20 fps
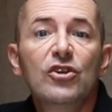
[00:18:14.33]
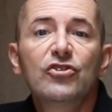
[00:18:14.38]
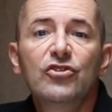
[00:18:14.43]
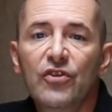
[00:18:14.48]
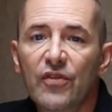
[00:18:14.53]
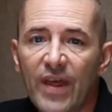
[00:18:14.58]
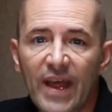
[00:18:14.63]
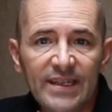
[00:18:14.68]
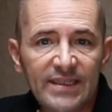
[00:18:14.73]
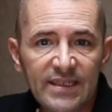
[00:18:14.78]

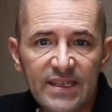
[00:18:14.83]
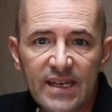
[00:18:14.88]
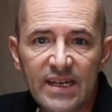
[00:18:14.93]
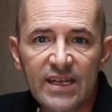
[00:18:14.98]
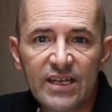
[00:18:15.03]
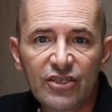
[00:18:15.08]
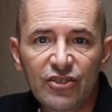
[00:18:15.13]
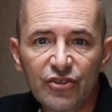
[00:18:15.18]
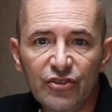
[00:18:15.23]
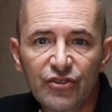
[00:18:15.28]
So that's the
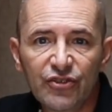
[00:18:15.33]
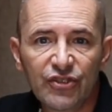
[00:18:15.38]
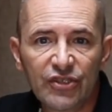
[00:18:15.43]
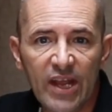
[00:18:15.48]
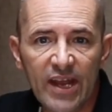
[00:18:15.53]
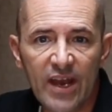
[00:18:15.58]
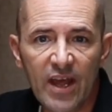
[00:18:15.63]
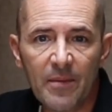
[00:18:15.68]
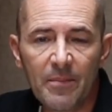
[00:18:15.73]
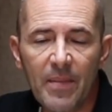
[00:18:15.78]
initial
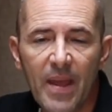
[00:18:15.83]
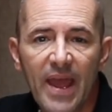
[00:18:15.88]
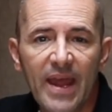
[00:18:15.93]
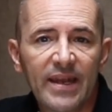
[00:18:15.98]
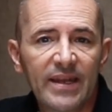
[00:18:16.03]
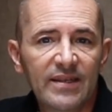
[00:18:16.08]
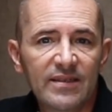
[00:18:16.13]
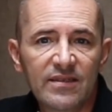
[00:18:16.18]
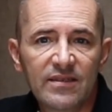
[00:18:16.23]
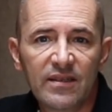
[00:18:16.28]
setup
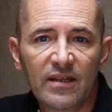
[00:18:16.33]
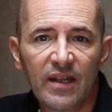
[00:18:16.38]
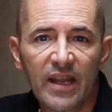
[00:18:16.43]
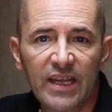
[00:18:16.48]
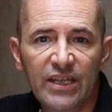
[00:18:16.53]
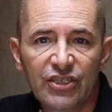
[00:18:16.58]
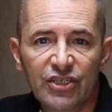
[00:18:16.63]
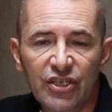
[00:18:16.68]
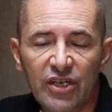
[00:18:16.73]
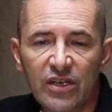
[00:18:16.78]
and
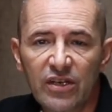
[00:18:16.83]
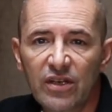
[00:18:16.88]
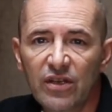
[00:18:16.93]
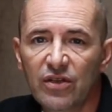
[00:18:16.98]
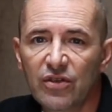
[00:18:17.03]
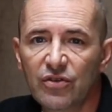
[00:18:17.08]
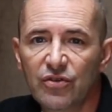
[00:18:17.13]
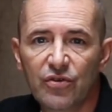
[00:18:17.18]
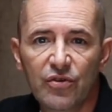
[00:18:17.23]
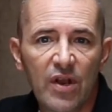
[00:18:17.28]
installation.
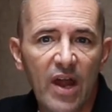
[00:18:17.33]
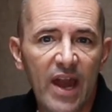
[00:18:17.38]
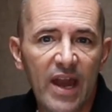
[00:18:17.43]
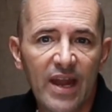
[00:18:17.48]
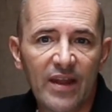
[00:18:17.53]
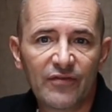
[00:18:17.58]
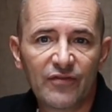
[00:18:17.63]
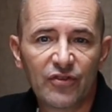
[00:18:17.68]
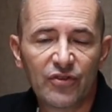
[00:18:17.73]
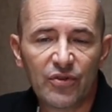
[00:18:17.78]
You do
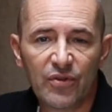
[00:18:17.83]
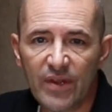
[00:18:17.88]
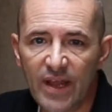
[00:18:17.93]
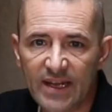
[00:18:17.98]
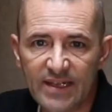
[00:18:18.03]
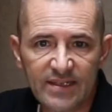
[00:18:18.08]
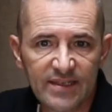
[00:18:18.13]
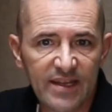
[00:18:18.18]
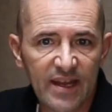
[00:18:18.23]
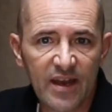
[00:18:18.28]
not have to do
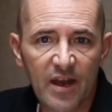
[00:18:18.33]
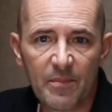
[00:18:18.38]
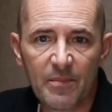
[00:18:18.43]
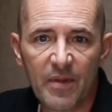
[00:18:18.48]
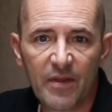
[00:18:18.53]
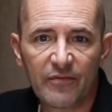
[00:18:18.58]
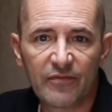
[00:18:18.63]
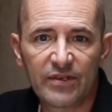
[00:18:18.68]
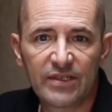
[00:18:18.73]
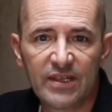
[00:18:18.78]
that
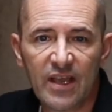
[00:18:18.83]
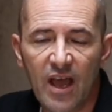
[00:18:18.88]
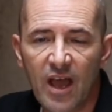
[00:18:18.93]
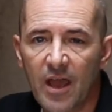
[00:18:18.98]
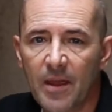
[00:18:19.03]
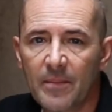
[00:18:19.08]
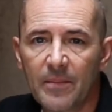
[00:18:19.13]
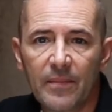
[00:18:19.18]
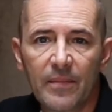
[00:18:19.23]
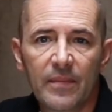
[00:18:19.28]
setup every
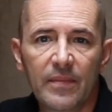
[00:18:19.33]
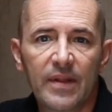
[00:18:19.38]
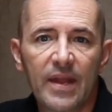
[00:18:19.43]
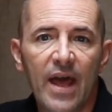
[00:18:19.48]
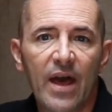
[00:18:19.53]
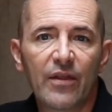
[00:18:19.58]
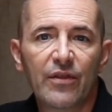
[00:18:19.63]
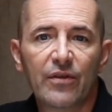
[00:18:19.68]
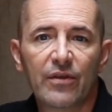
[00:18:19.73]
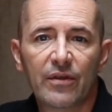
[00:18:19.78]
time.
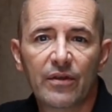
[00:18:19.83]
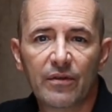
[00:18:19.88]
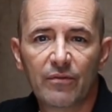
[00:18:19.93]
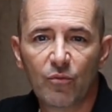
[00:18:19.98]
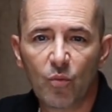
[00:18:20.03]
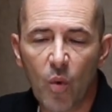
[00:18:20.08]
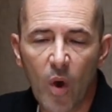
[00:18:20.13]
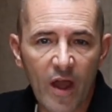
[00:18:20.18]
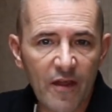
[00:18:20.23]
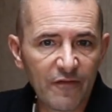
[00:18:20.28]
Now the
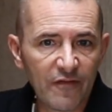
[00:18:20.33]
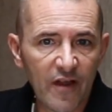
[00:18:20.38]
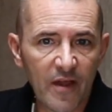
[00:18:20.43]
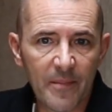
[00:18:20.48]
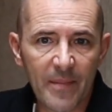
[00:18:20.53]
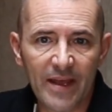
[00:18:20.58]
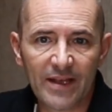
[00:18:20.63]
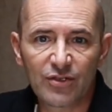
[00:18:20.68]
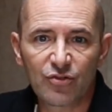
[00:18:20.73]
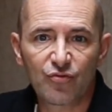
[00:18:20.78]
Wi-Fi
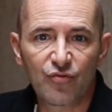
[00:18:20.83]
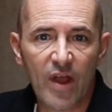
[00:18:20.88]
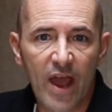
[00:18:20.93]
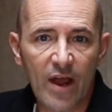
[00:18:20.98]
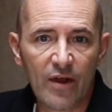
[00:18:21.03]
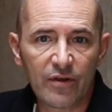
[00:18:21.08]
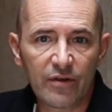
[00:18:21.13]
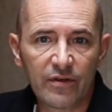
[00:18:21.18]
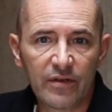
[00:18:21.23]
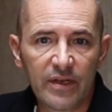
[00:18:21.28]
Max
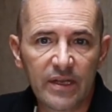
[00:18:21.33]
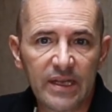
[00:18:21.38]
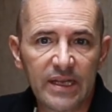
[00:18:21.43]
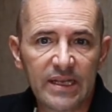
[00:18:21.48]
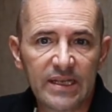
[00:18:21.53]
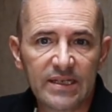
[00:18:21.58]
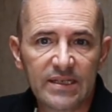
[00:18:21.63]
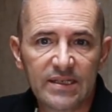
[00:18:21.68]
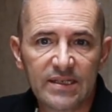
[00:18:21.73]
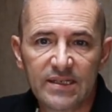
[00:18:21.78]
router
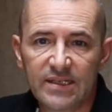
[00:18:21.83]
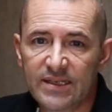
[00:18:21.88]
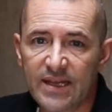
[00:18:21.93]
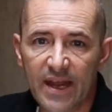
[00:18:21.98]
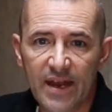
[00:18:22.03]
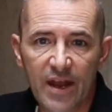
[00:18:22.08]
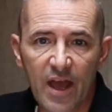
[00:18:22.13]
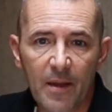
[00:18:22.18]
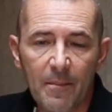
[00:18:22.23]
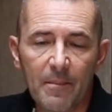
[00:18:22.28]
is
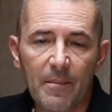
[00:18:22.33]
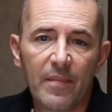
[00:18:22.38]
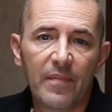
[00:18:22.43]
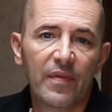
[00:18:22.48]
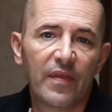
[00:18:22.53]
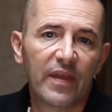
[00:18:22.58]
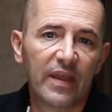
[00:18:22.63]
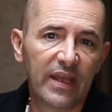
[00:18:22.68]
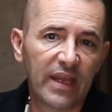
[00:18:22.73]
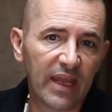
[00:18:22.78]
set up.
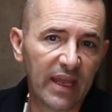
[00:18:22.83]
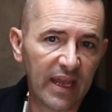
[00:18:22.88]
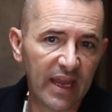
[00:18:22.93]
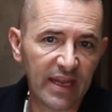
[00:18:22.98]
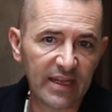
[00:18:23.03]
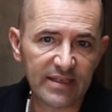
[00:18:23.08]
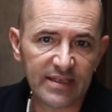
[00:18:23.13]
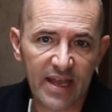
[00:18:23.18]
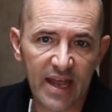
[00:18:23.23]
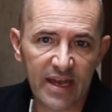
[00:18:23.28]
The King
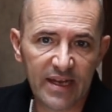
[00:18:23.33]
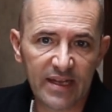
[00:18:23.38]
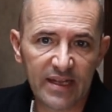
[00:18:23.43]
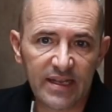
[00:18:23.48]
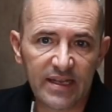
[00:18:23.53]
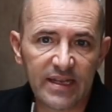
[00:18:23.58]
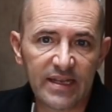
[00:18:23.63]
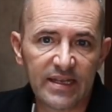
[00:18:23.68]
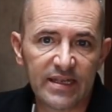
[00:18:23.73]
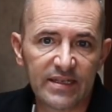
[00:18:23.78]

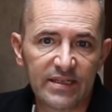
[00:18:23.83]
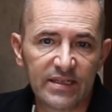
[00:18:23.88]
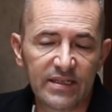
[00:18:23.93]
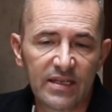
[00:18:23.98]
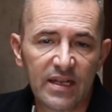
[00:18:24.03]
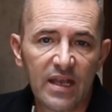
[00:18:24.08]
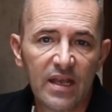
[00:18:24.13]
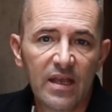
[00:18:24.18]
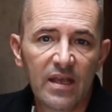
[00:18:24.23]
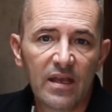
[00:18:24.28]
antenna
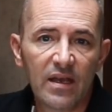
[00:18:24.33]
is